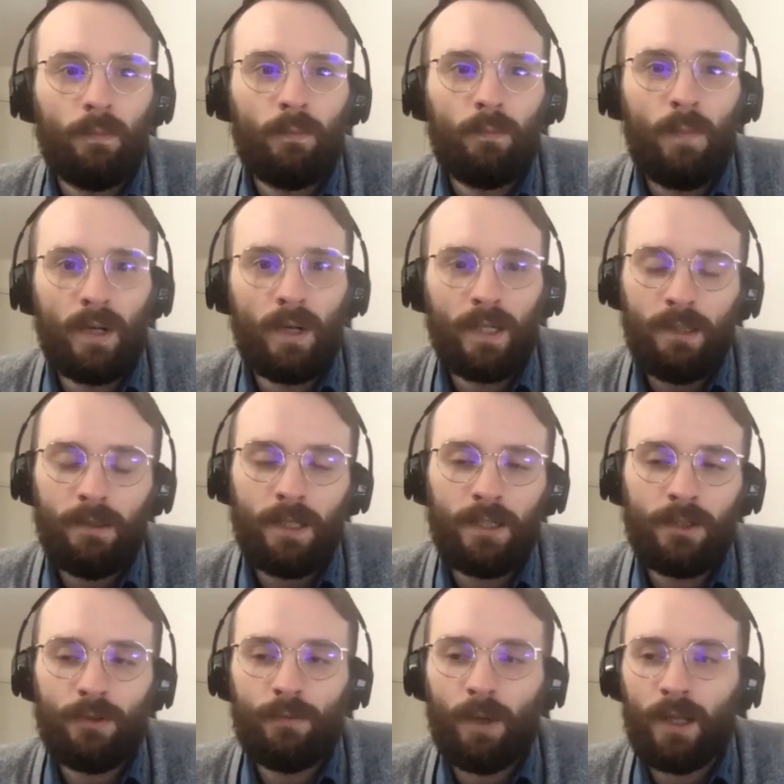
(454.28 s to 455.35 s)
money
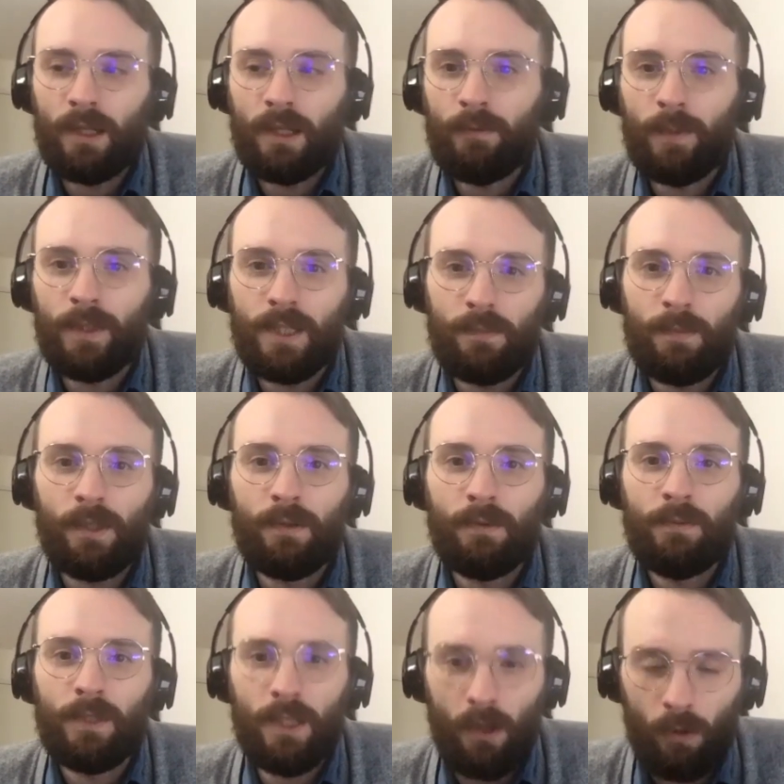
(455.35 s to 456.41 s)
issued by the government has been
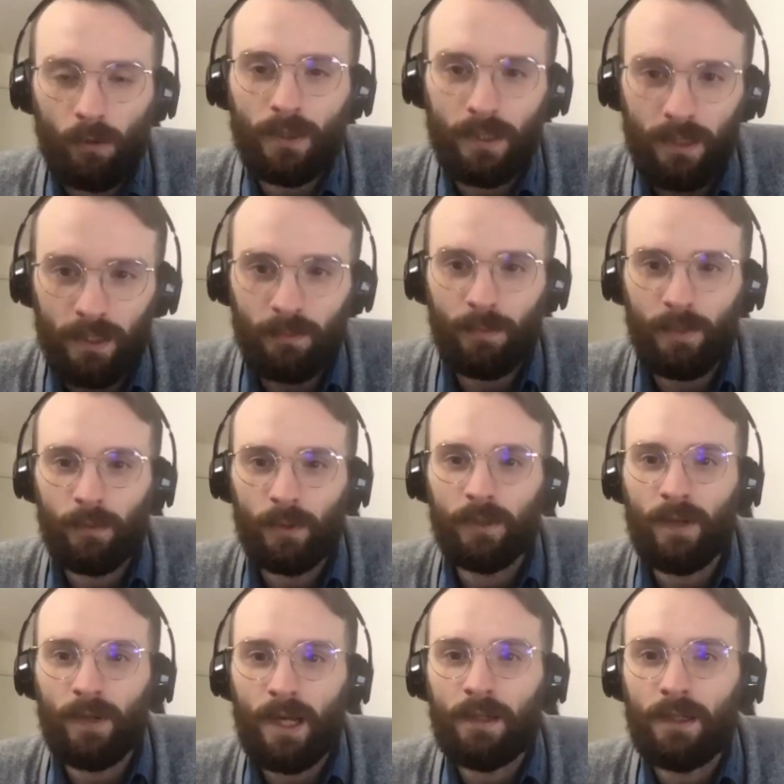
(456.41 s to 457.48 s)
the only thing people
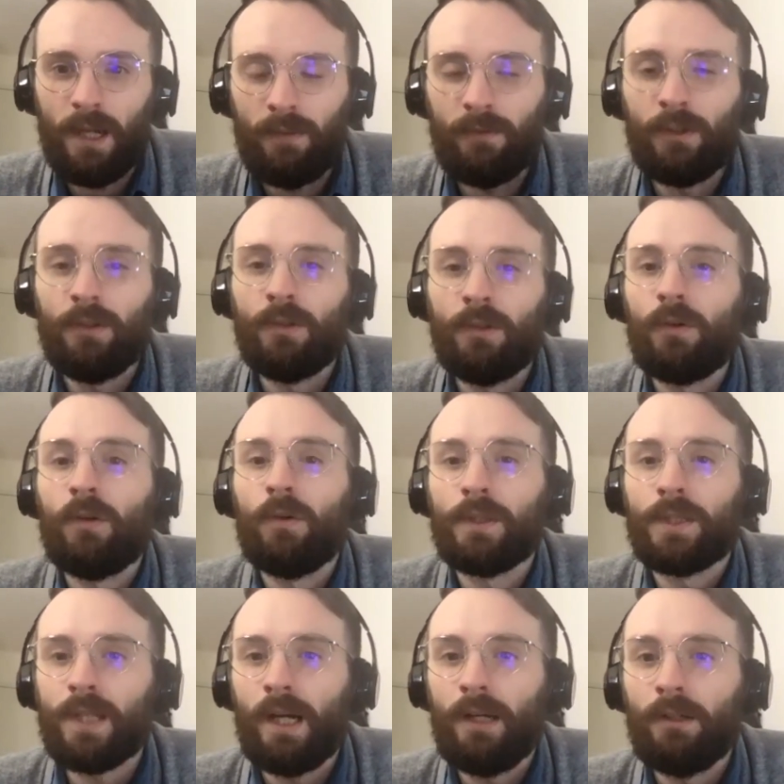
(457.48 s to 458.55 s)
have had ever in the whole
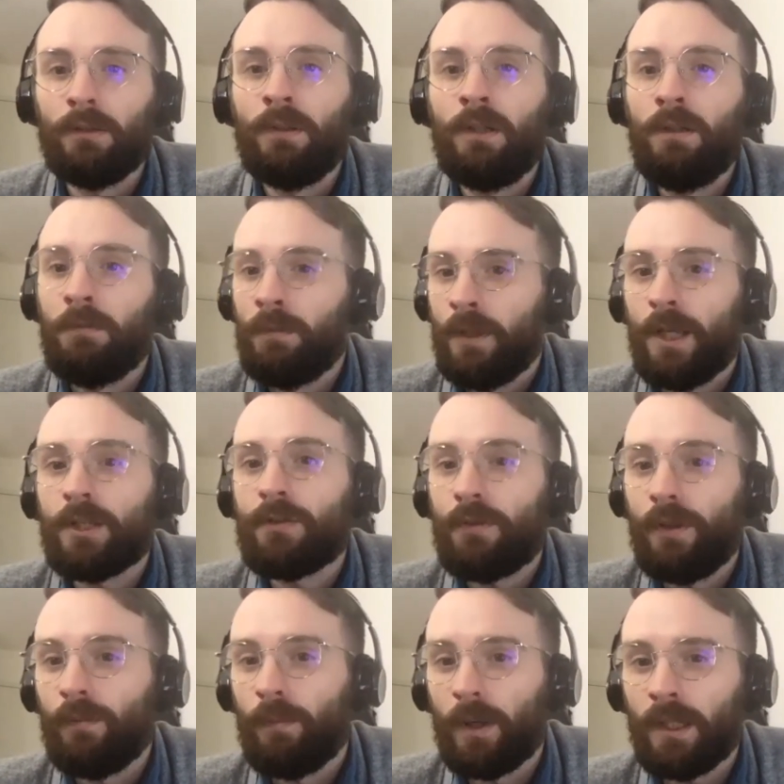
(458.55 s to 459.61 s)
entire
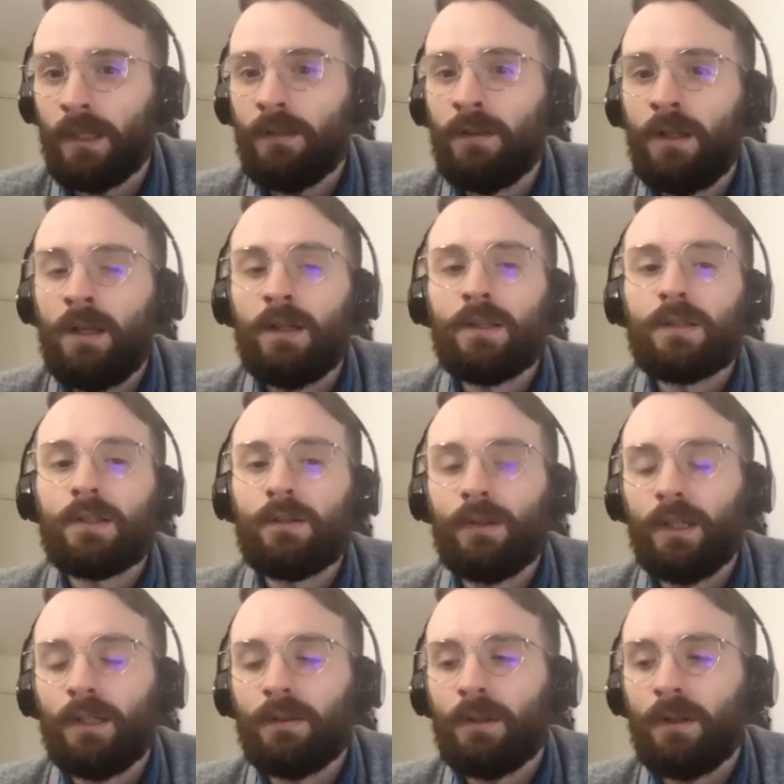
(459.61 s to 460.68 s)
history of money. So
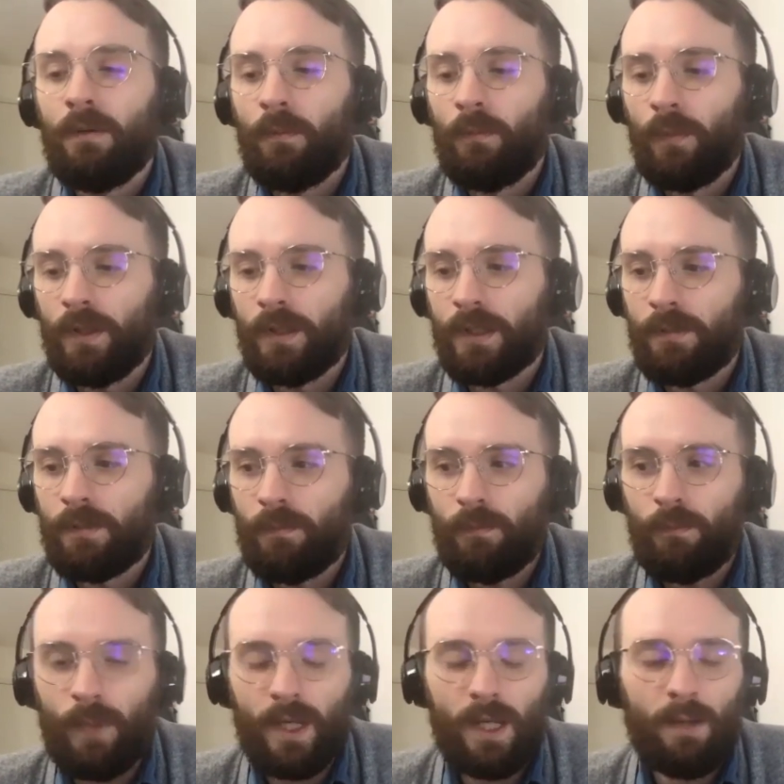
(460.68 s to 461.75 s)
then when
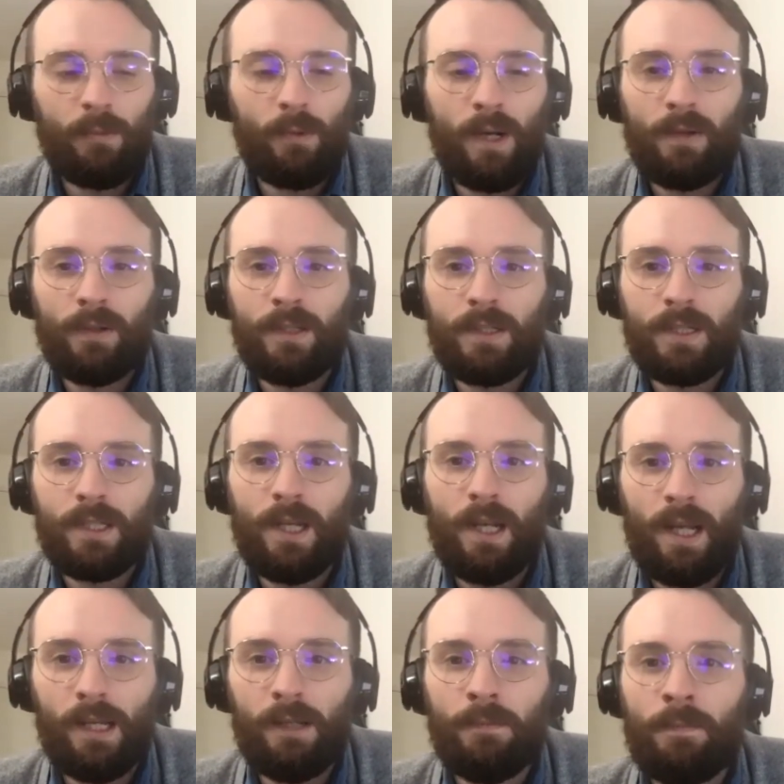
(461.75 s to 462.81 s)
we came around and said,
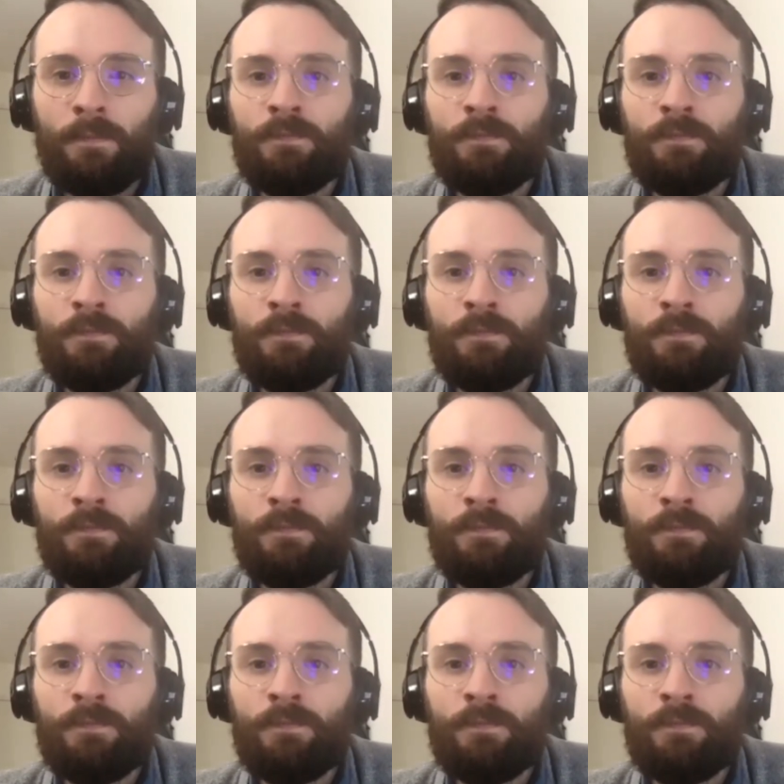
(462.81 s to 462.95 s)
hey,